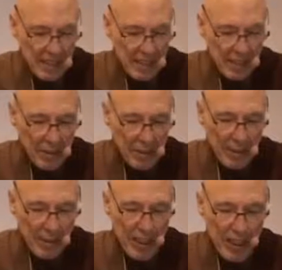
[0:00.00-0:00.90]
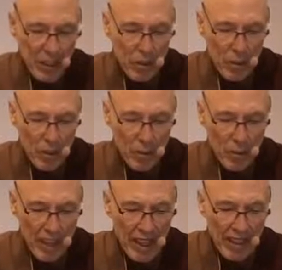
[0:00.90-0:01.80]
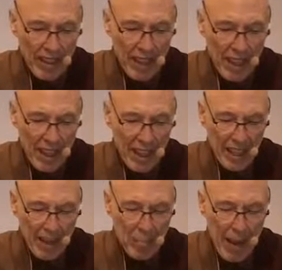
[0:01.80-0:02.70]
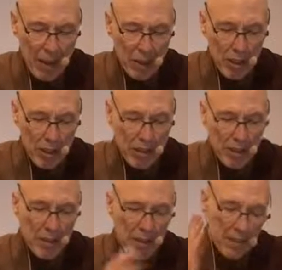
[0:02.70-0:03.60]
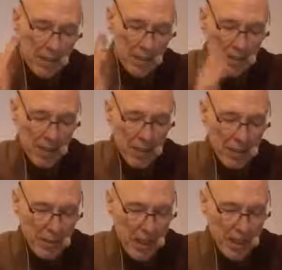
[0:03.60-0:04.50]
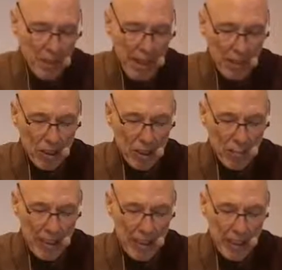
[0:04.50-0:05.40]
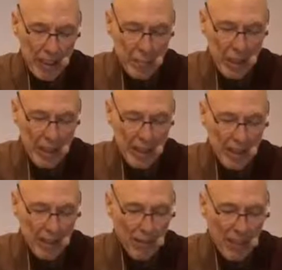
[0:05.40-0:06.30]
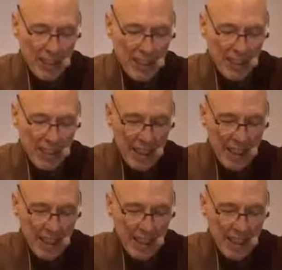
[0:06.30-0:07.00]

So its feet adorned with henna dye and powder, face powder smeared upon its face.